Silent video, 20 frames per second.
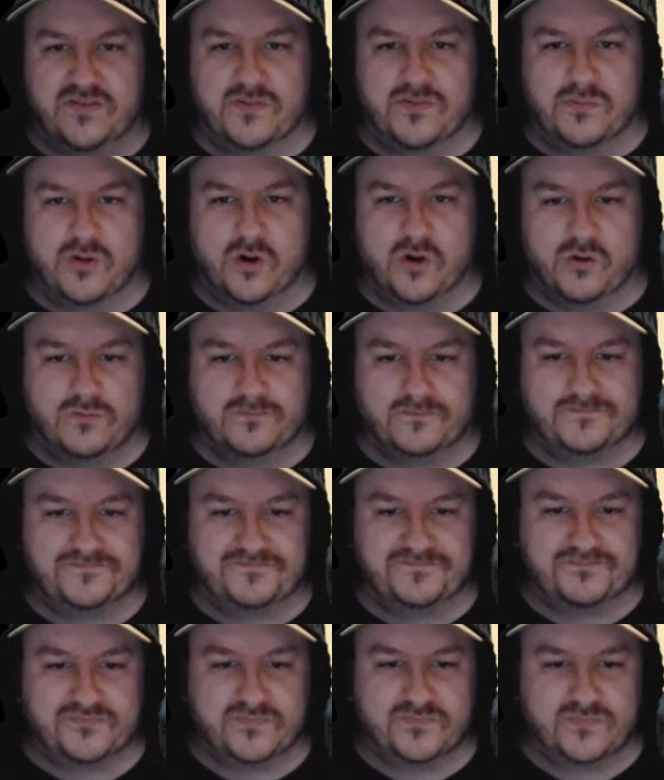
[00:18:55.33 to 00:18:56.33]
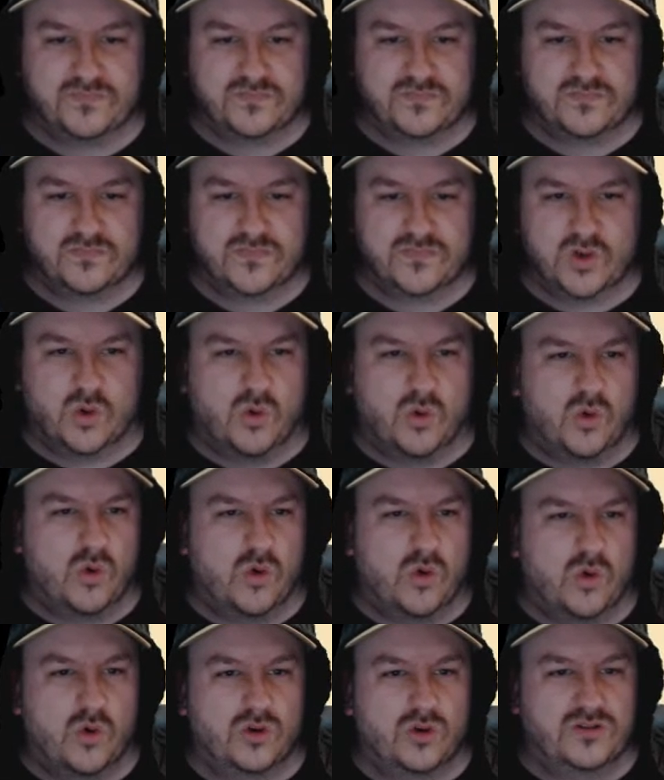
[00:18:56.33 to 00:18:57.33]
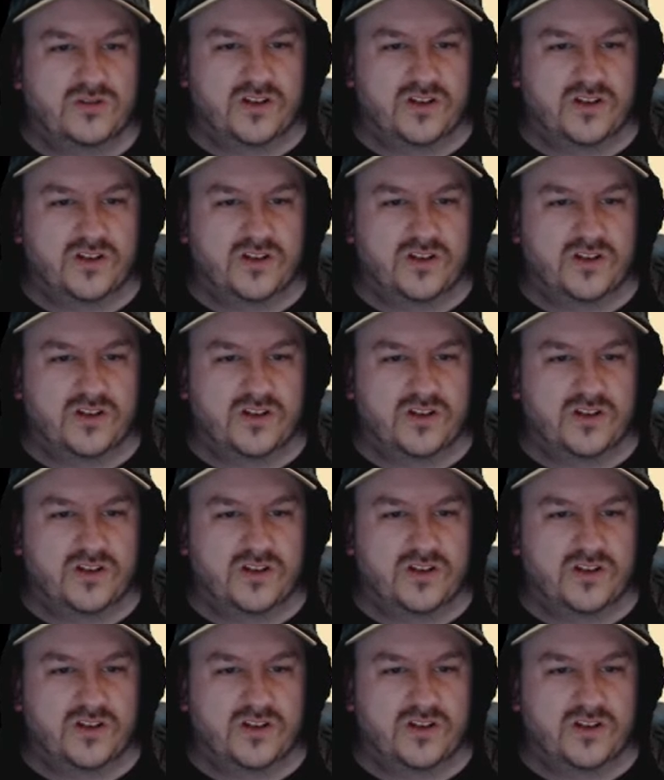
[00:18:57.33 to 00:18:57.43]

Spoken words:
off the ball. Oh,